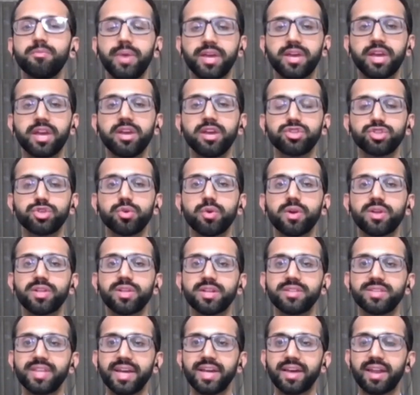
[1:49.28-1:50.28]
making sure
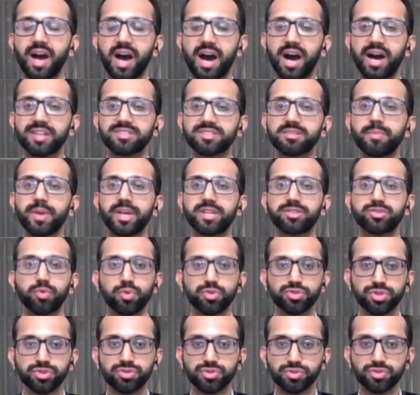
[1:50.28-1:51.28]
that there are some
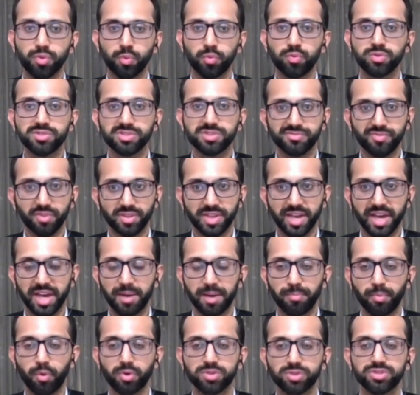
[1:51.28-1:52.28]
exclusion zones for the
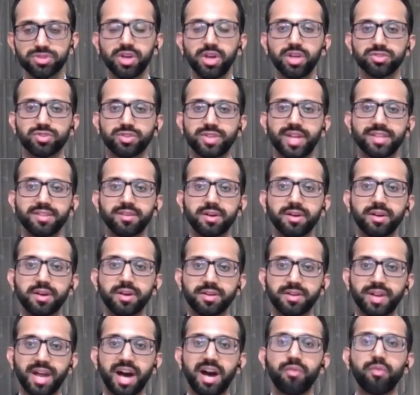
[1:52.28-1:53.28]
airports so that
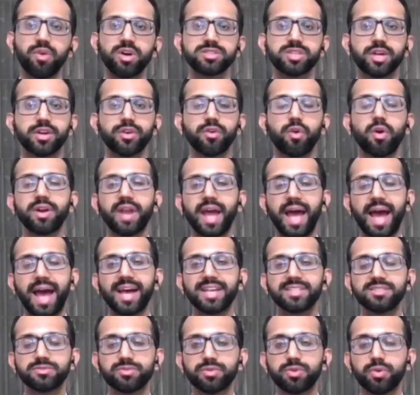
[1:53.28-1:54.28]
the towers are not
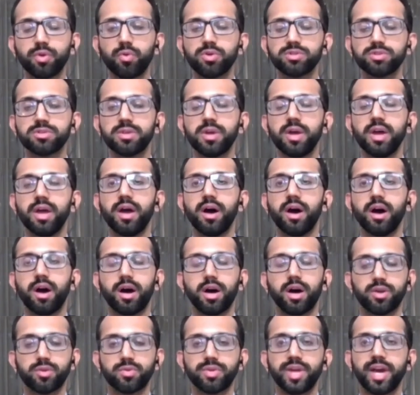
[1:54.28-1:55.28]
as close
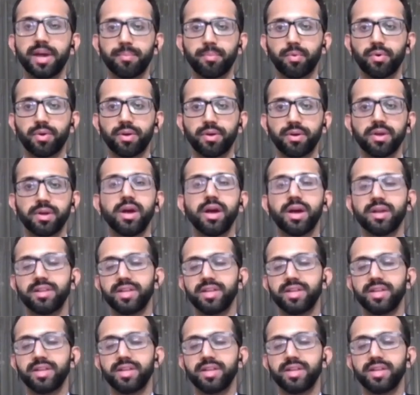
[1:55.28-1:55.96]
uh, to the airport.